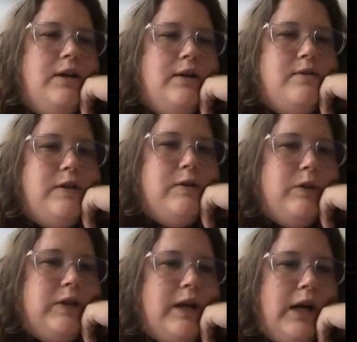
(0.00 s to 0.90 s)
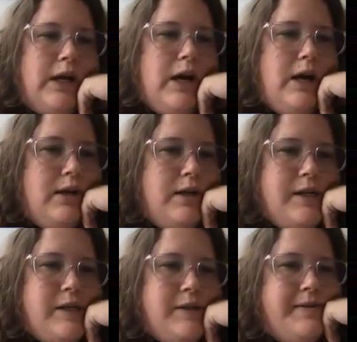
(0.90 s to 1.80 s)
see what the icon
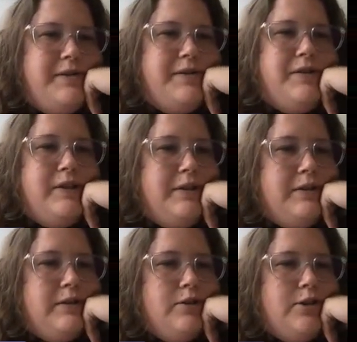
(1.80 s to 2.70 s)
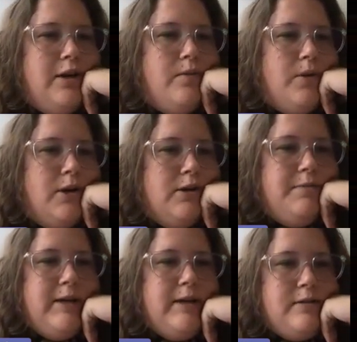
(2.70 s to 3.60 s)
is. So this is a shared
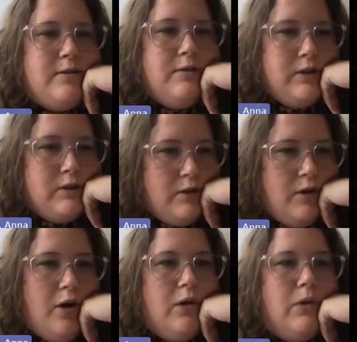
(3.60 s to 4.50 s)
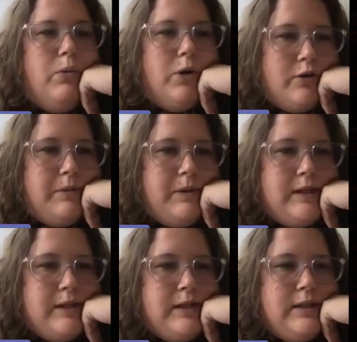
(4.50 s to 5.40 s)
workspace, so these are all
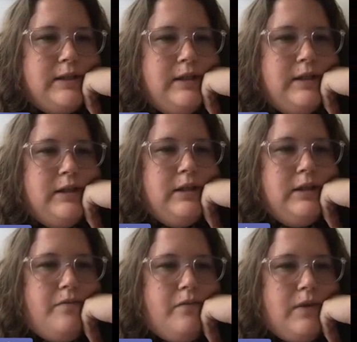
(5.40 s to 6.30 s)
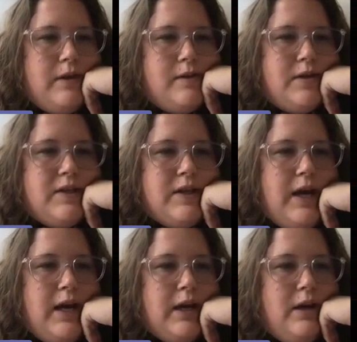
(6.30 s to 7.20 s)
workspaces. This is the
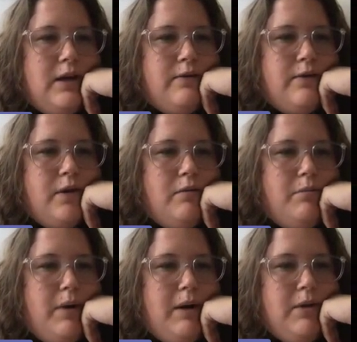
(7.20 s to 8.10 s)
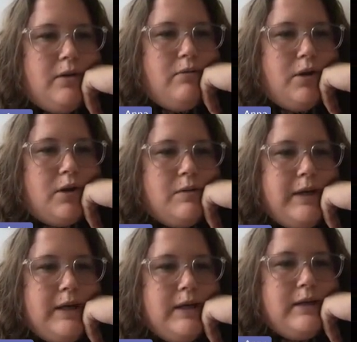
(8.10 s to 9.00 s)
icon for a public
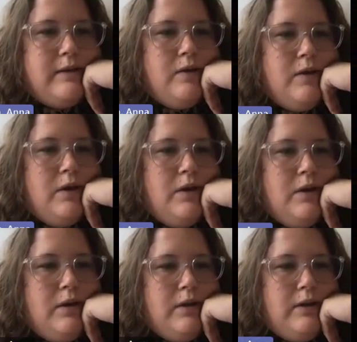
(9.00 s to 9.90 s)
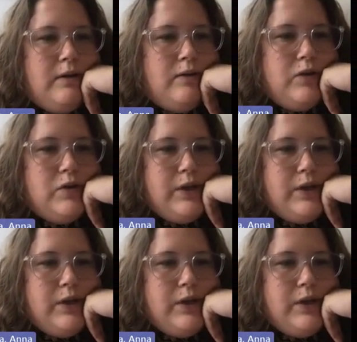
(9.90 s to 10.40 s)
workspace. This is